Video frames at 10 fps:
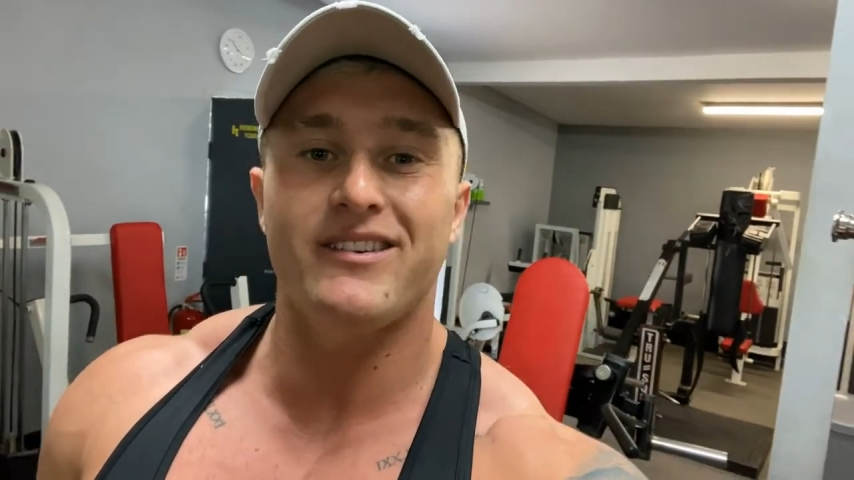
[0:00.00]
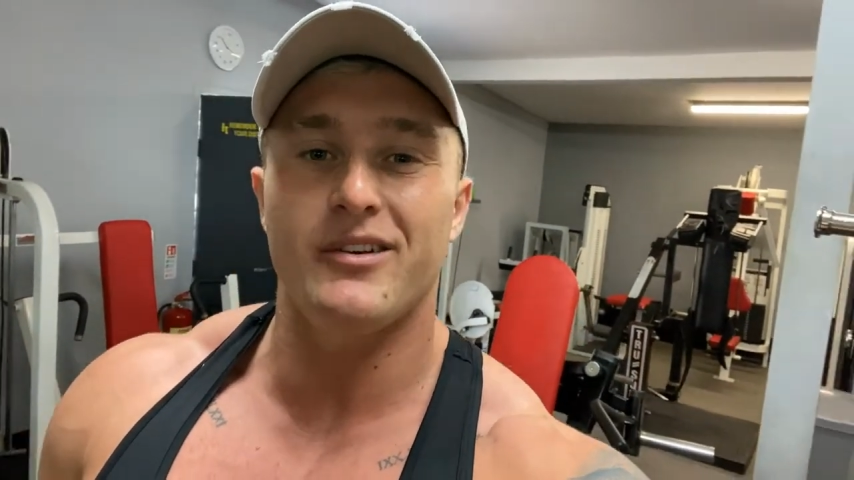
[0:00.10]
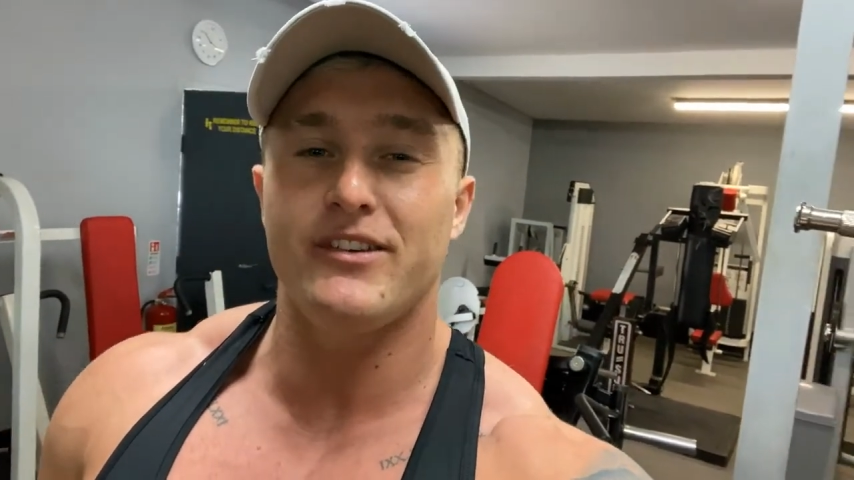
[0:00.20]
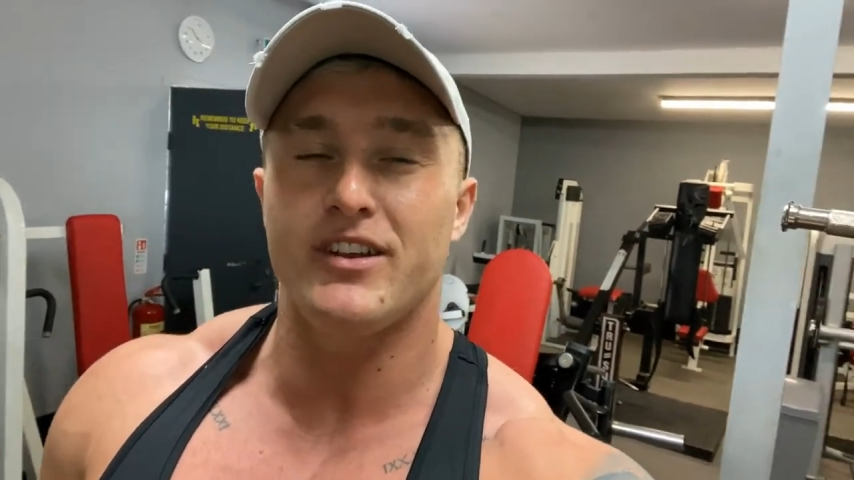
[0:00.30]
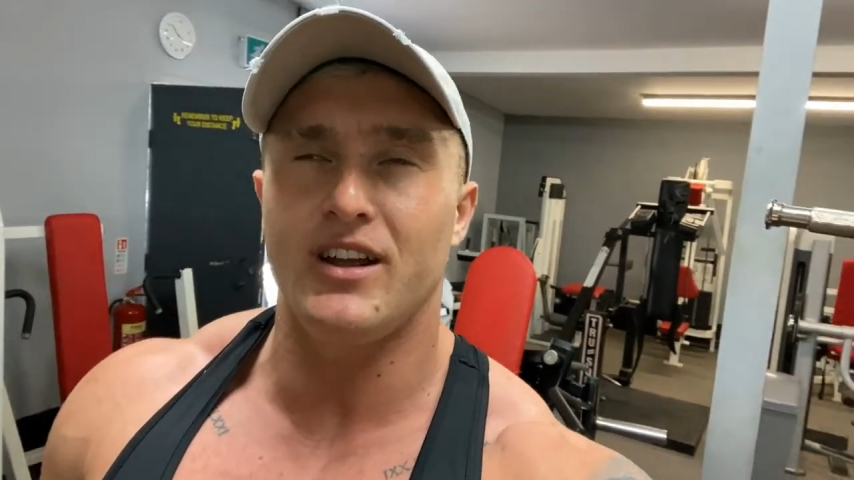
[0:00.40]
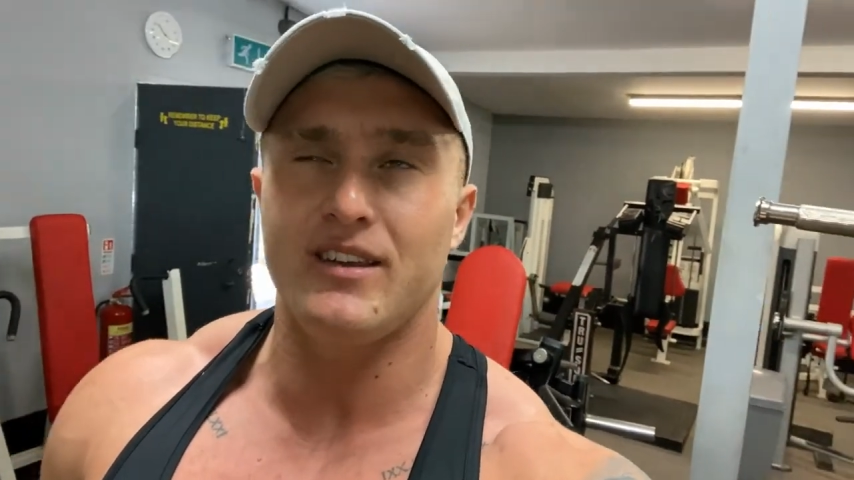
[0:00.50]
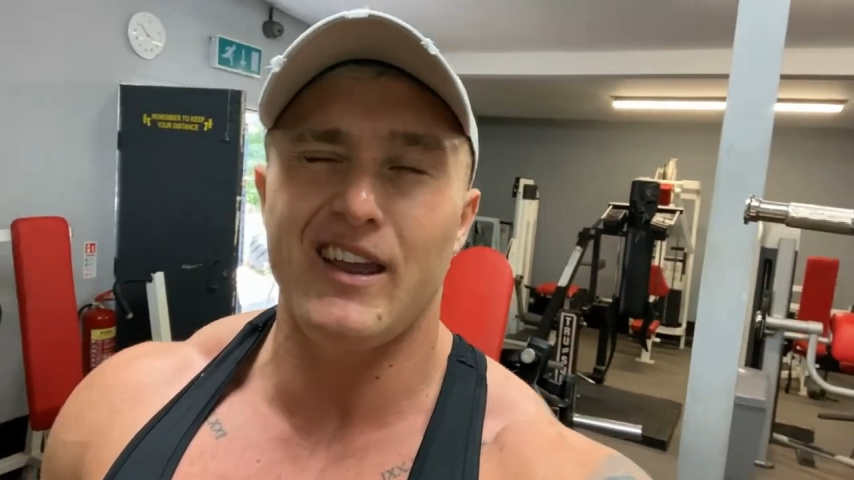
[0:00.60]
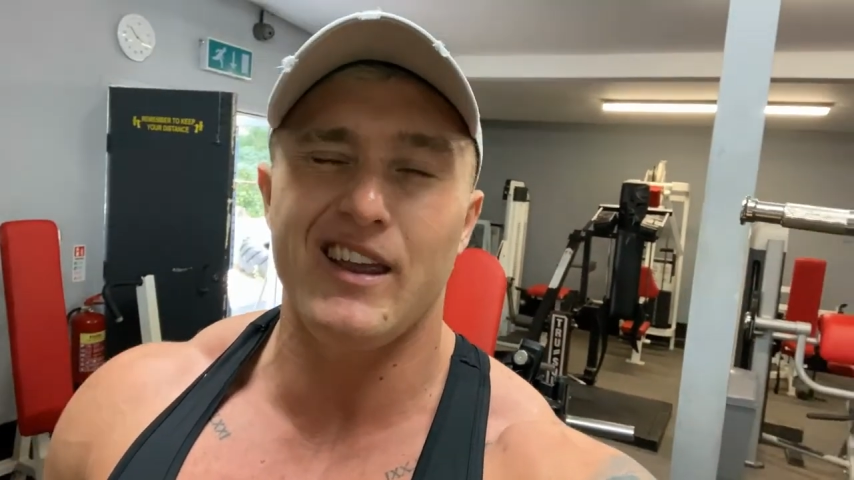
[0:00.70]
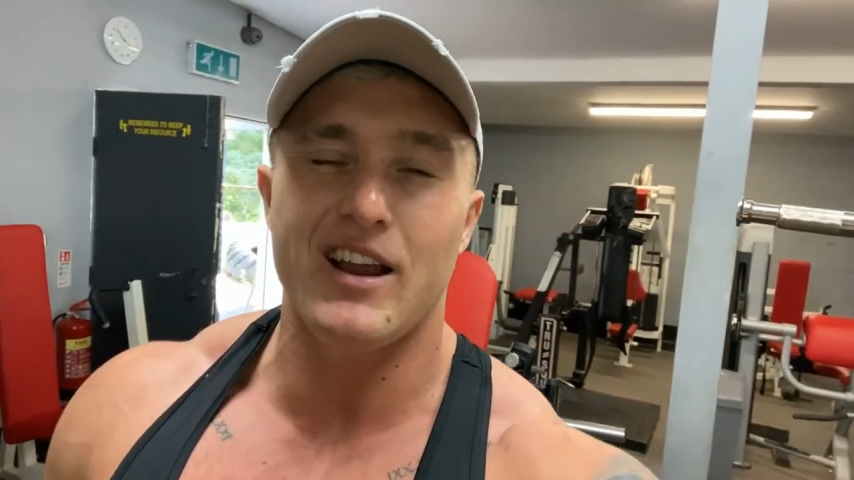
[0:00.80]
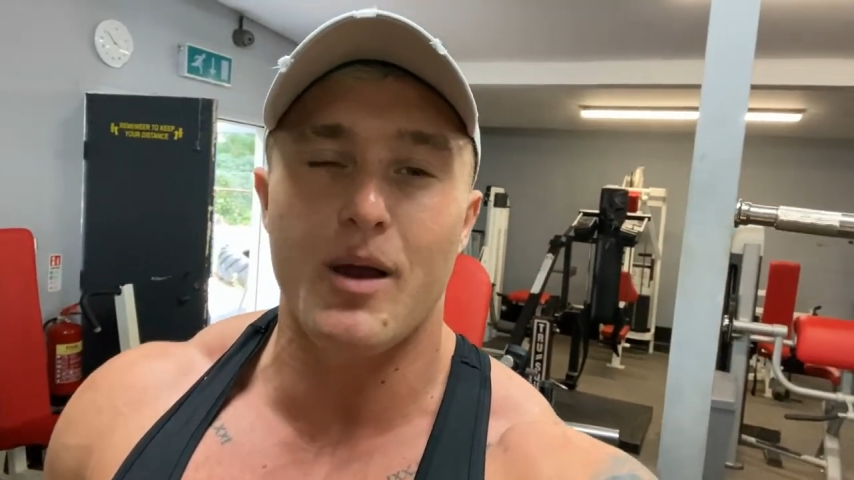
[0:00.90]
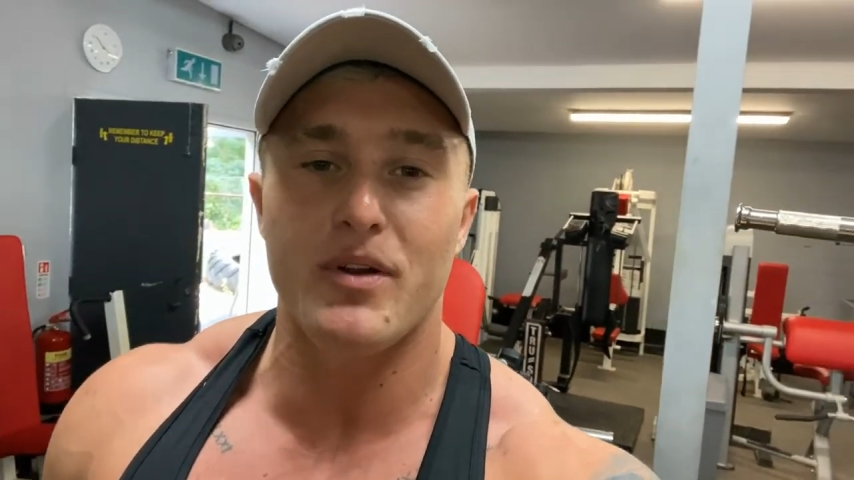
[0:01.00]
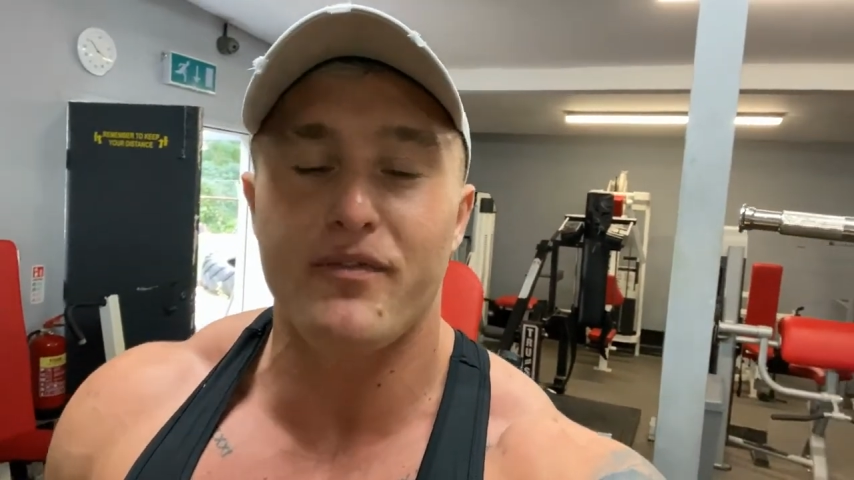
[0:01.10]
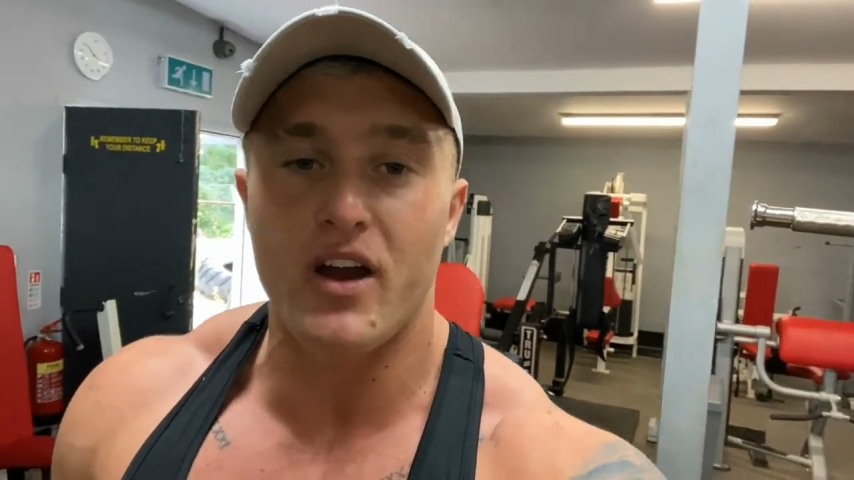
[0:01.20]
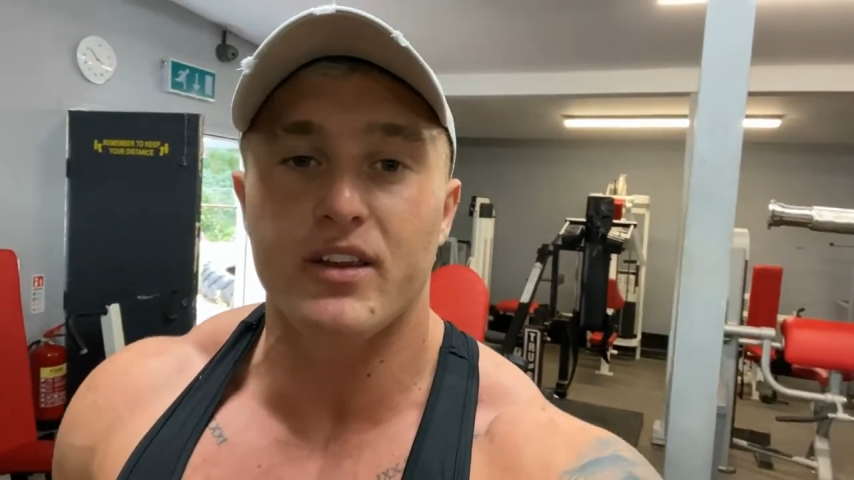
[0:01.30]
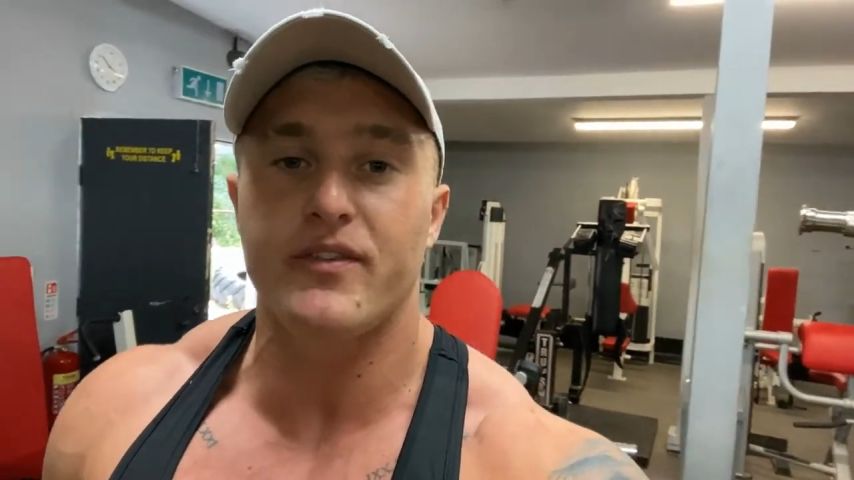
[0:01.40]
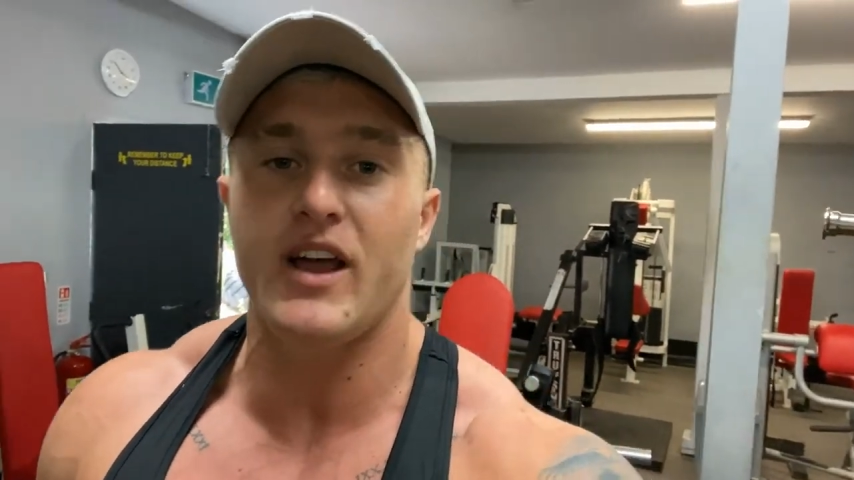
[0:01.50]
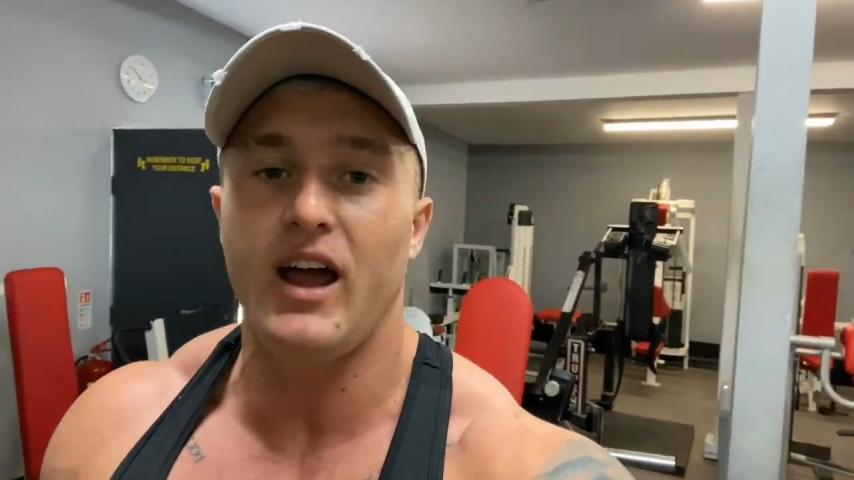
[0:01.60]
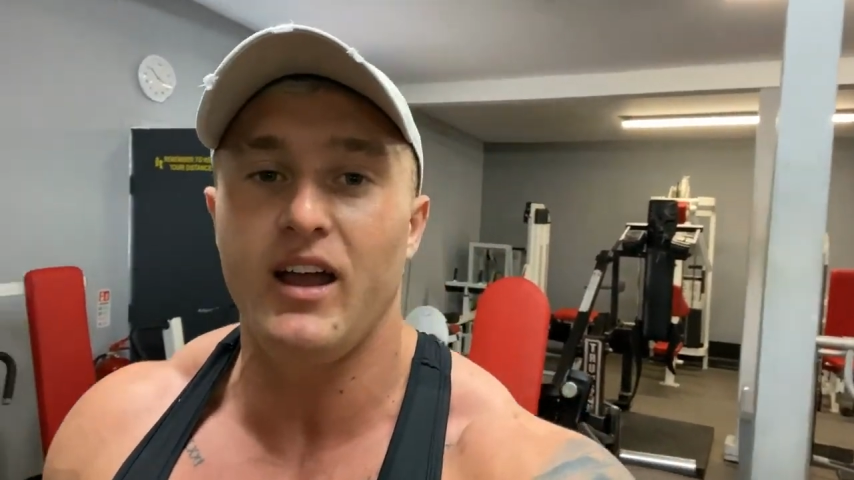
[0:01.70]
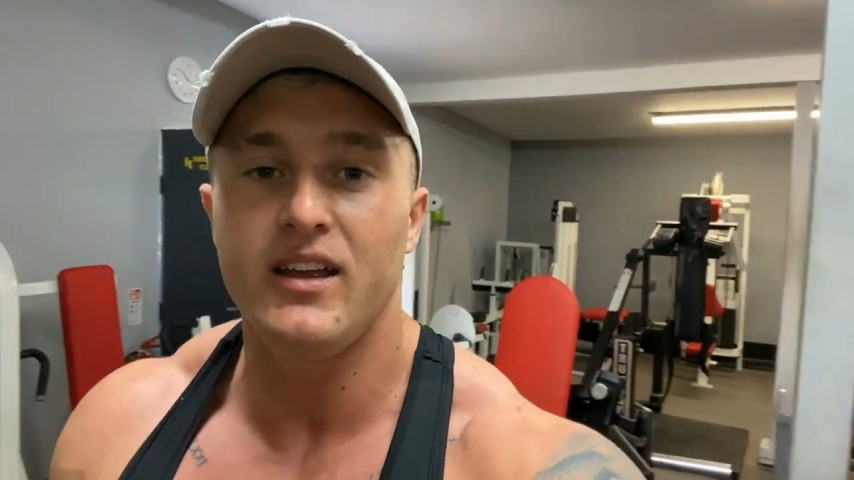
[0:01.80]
so he's going to take a couple of photos for that.